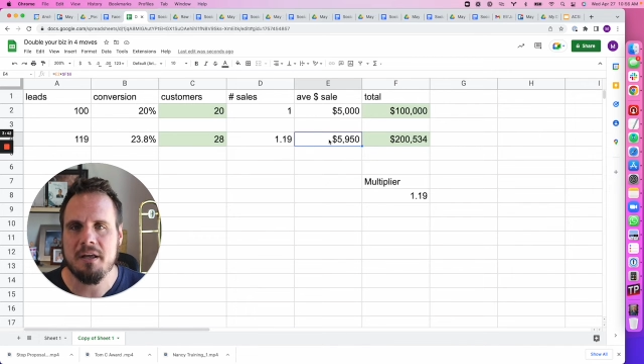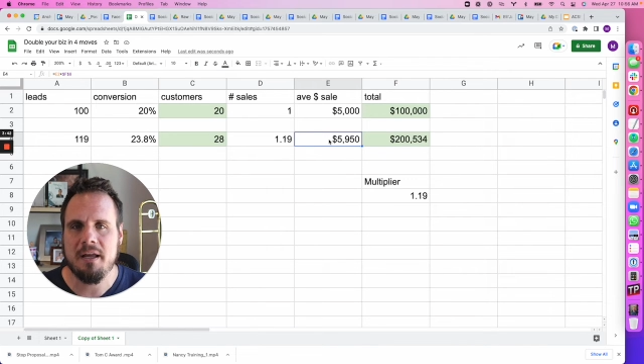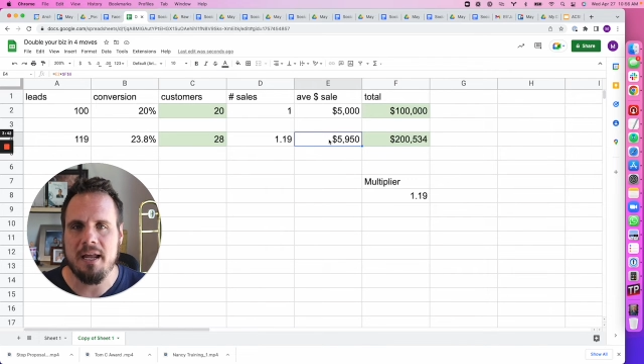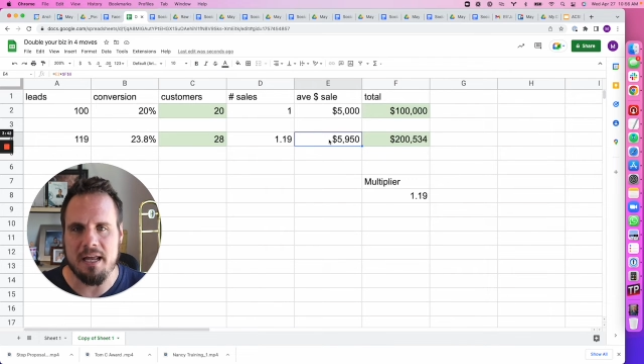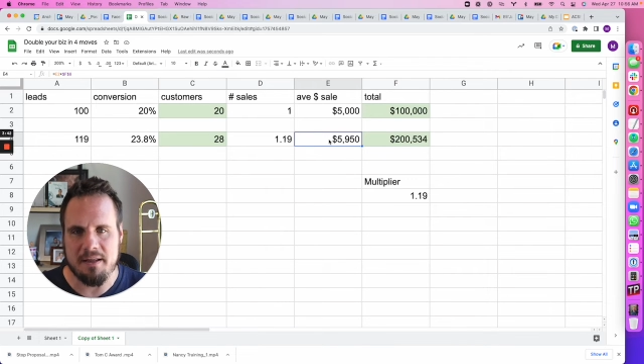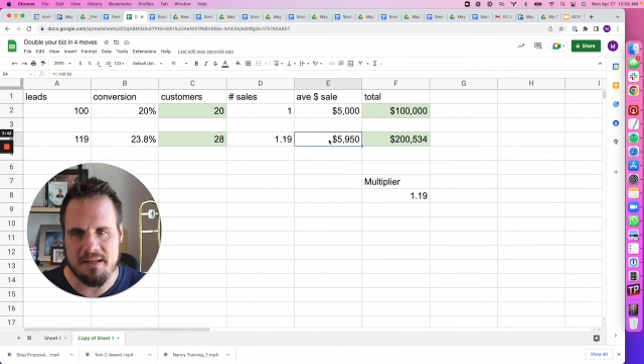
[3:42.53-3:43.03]

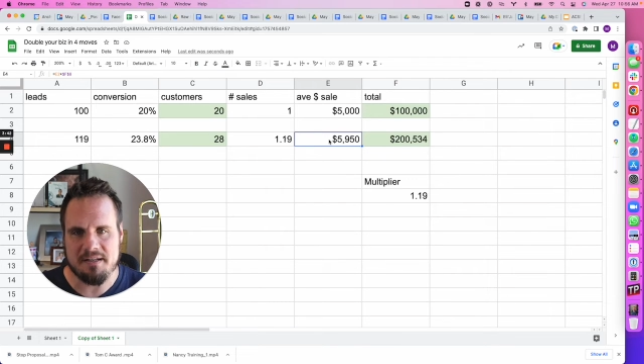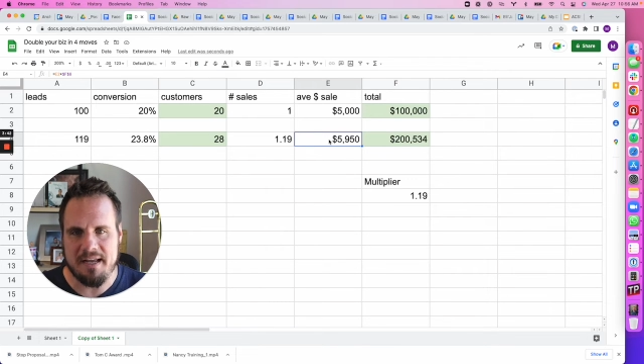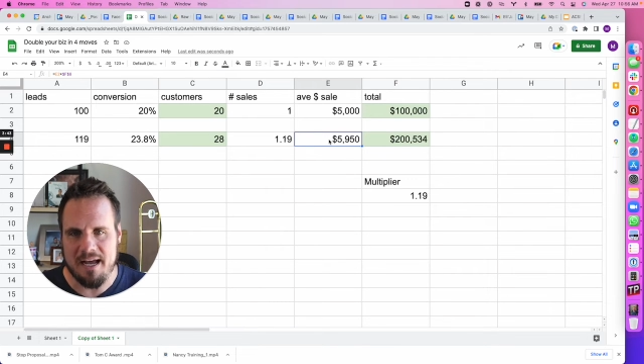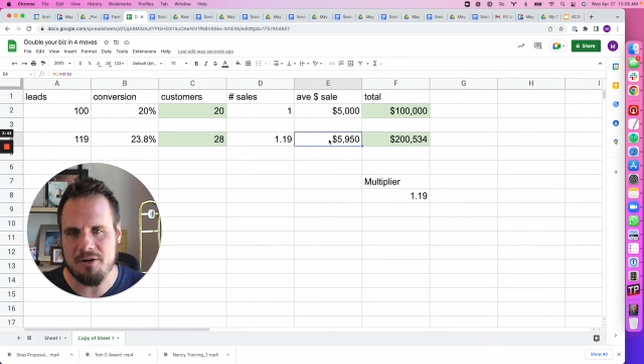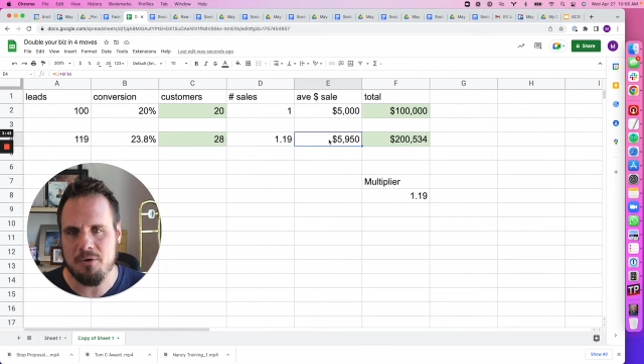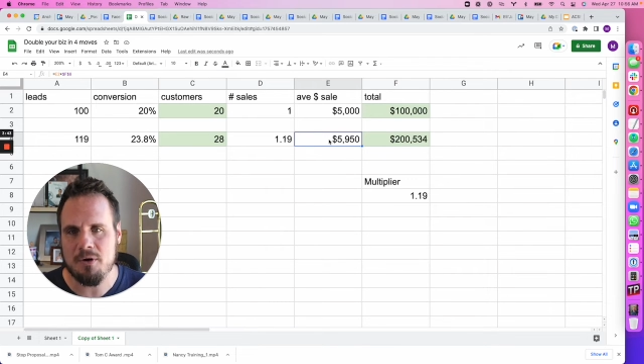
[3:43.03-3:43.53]
in these
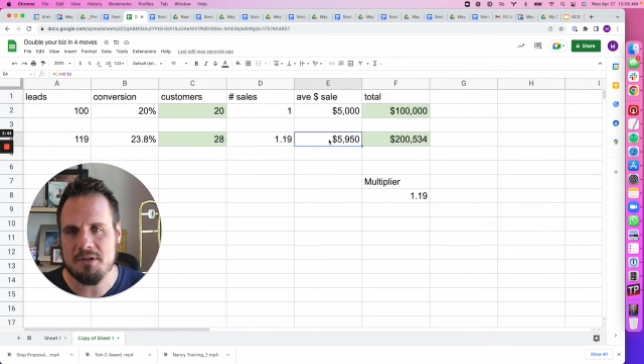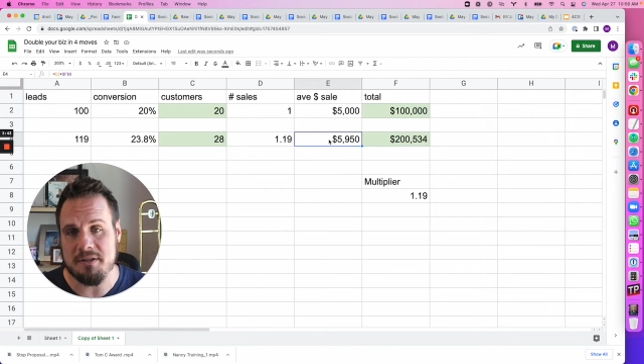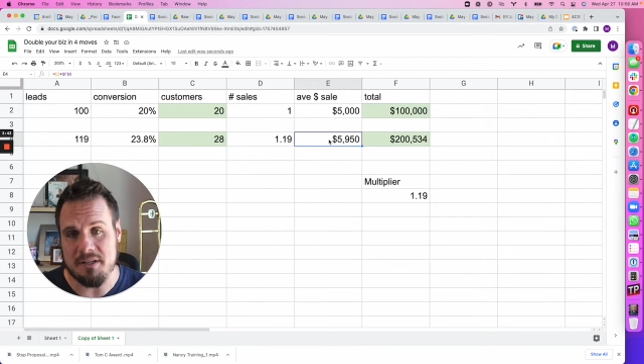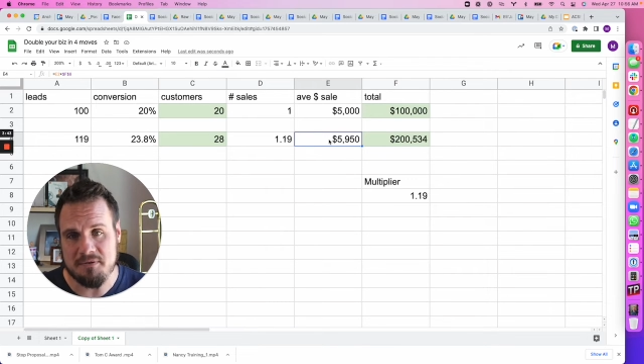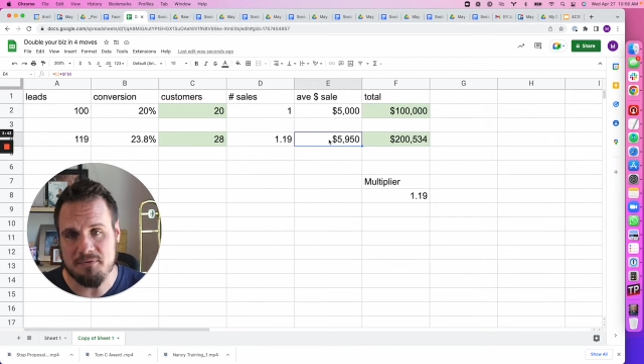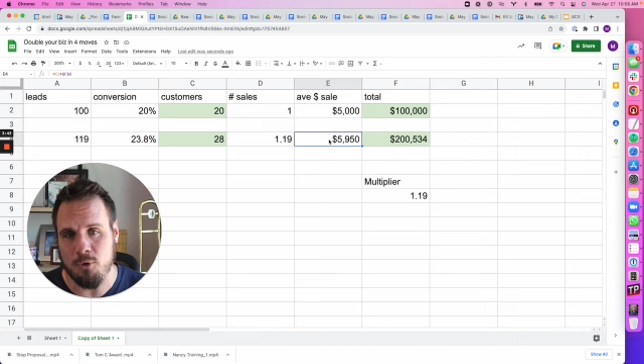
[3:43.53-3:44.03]
categories and
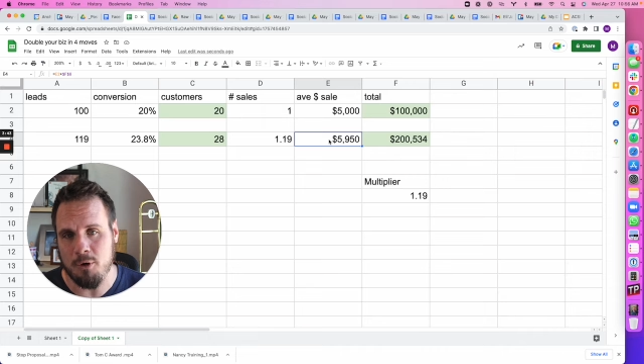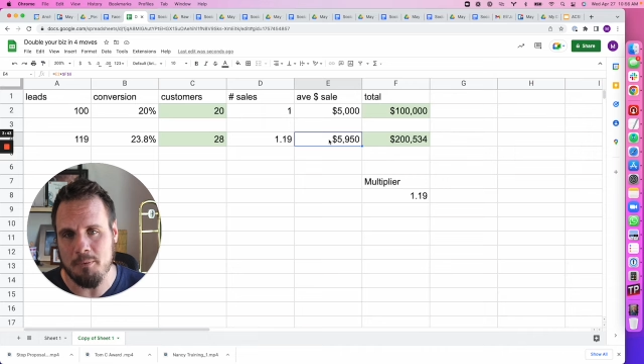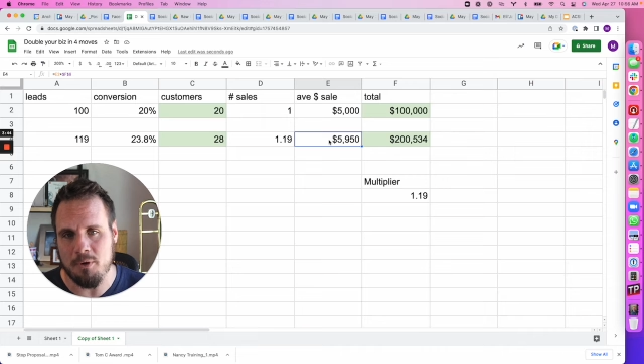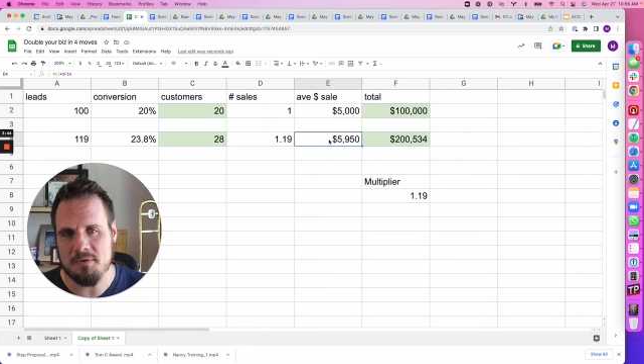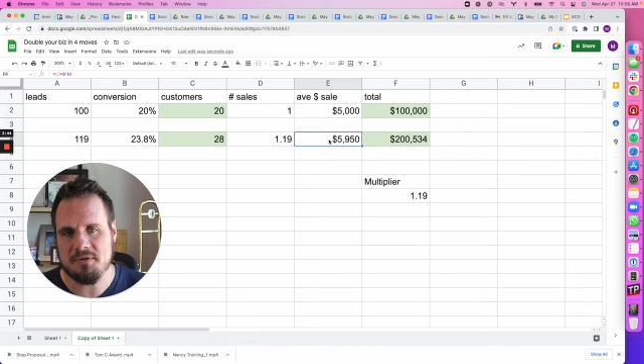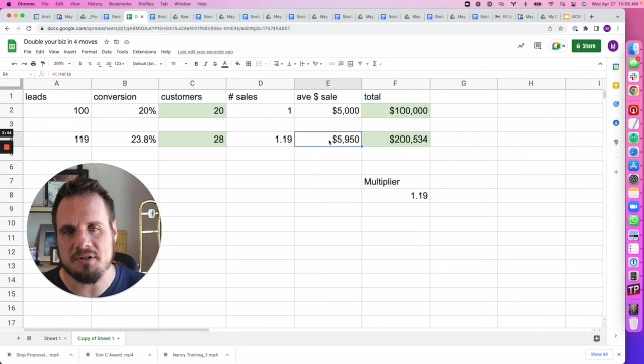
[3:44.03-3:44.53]
these 4
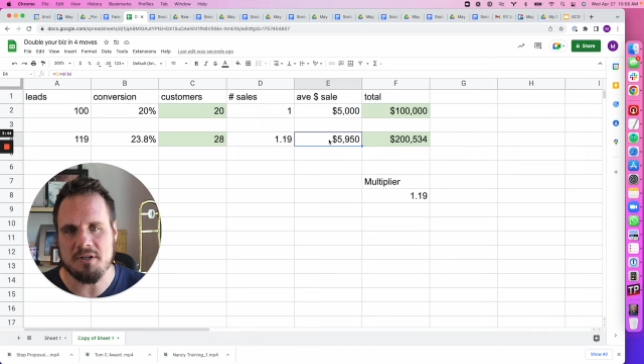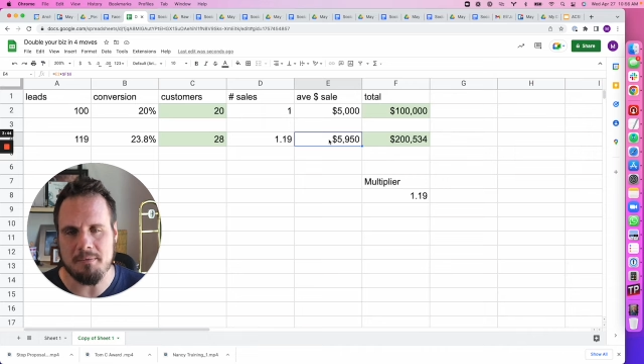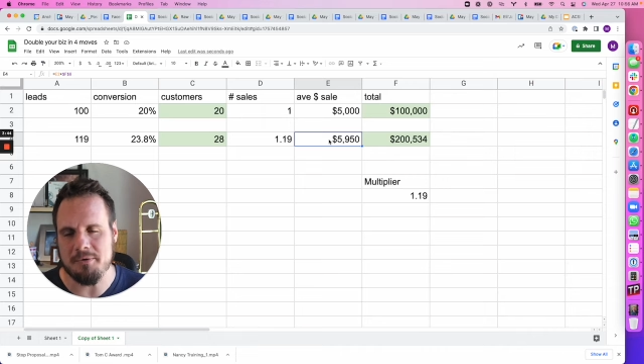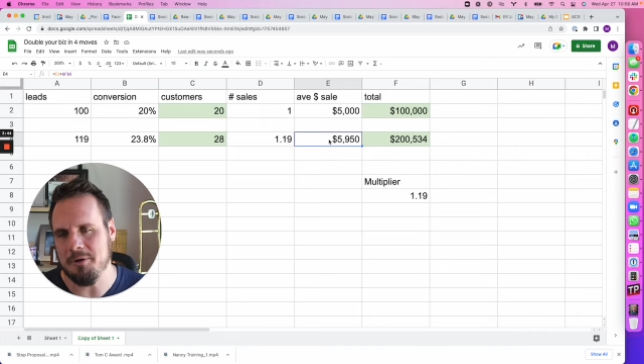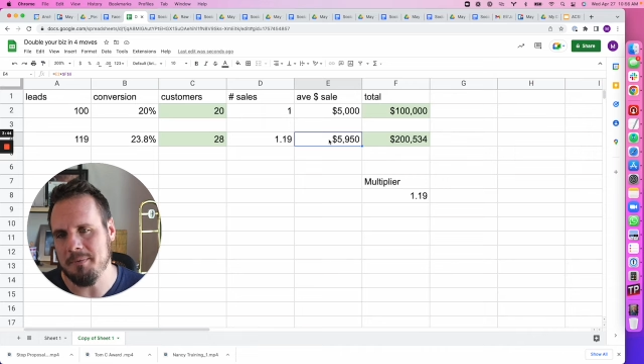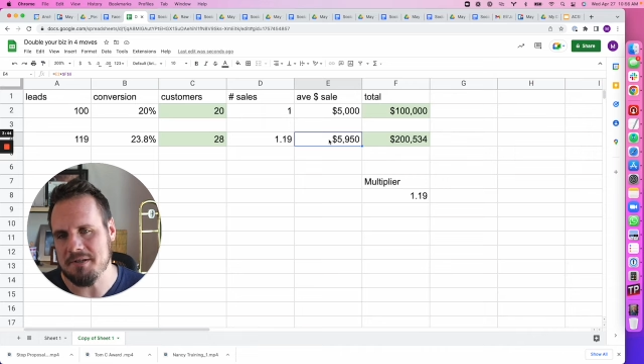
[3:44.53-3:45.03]
moves to double
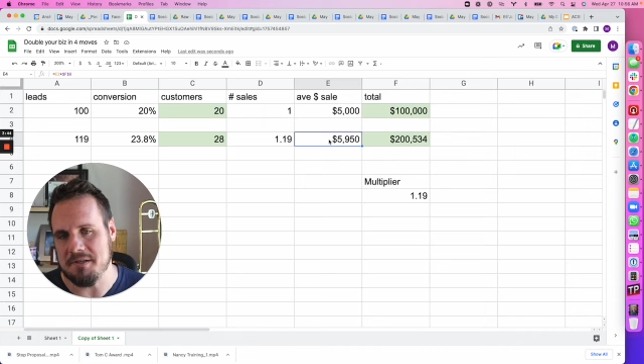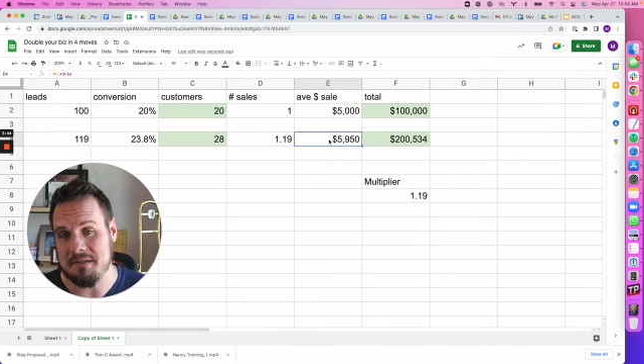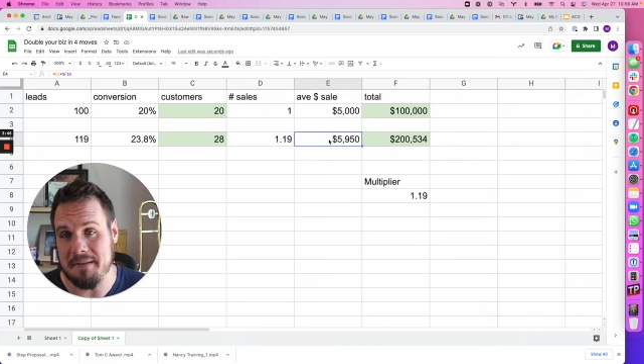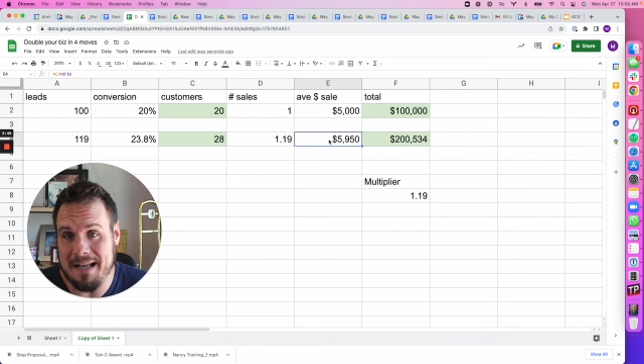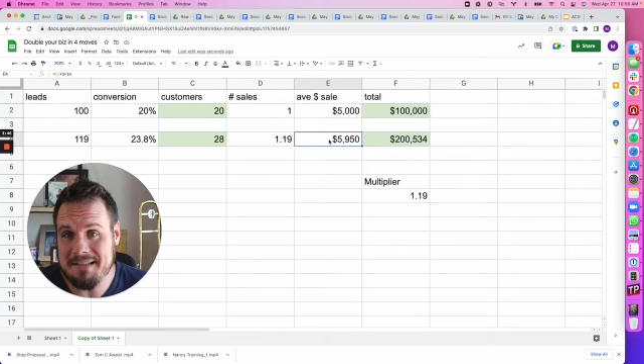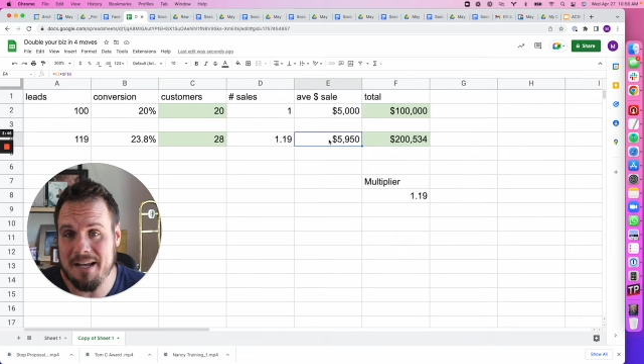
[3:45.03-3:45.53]
your business. And
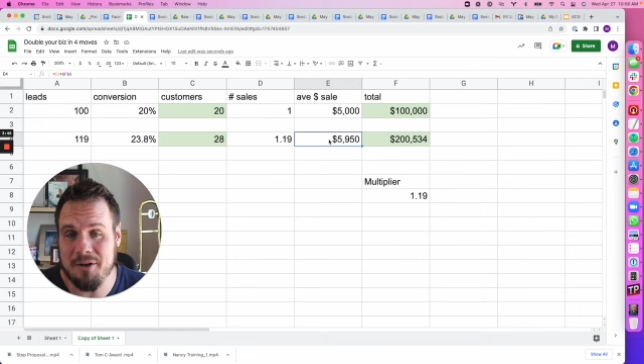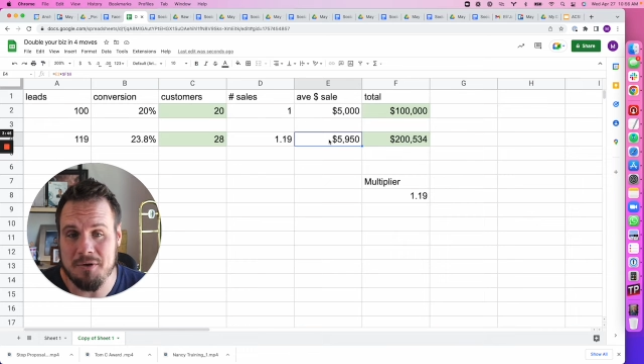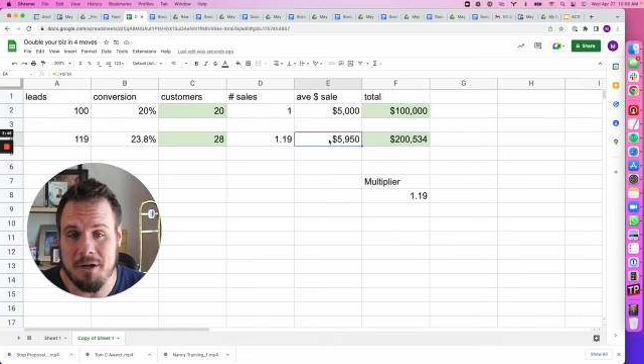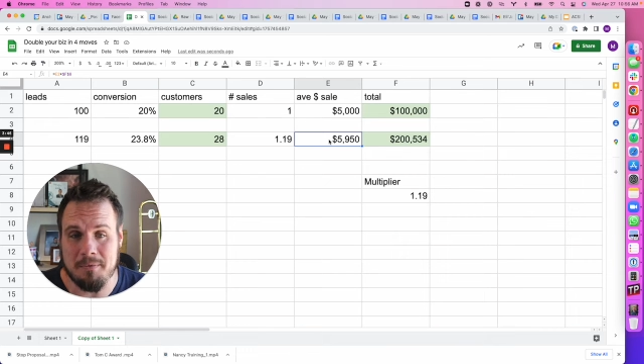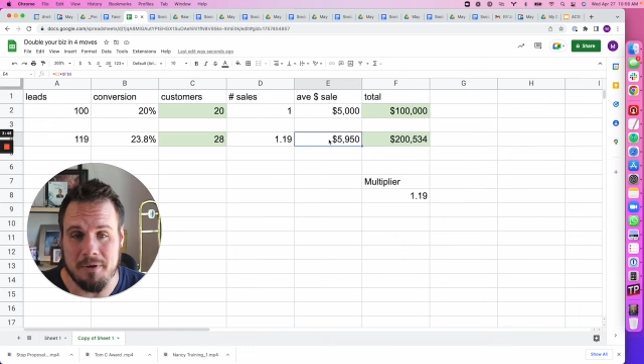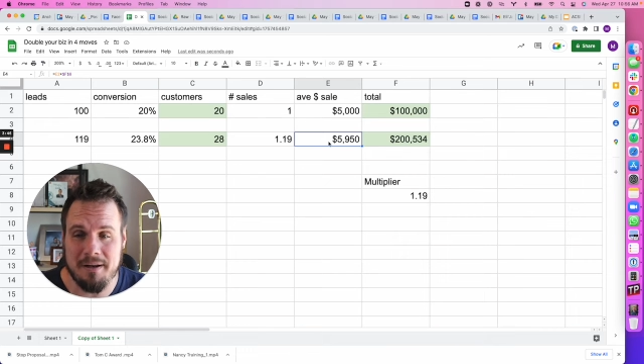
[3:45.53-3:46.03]
that's how you
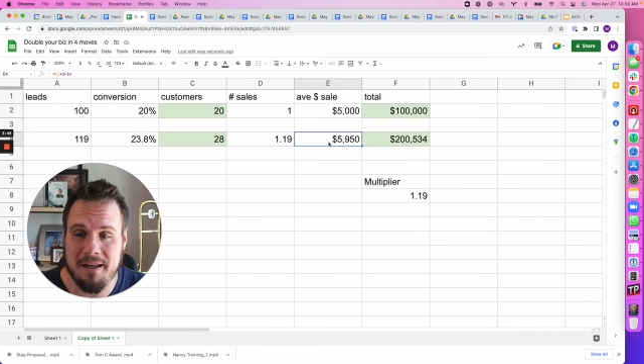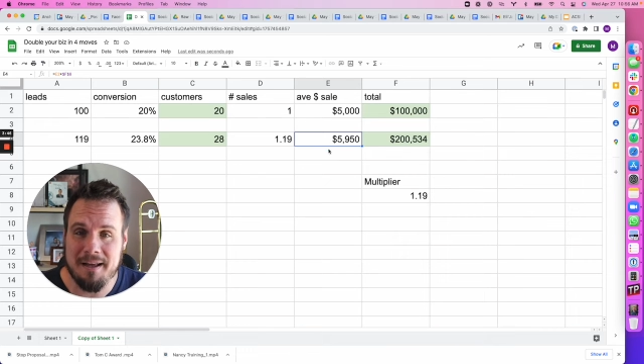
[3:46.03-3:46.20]
double it.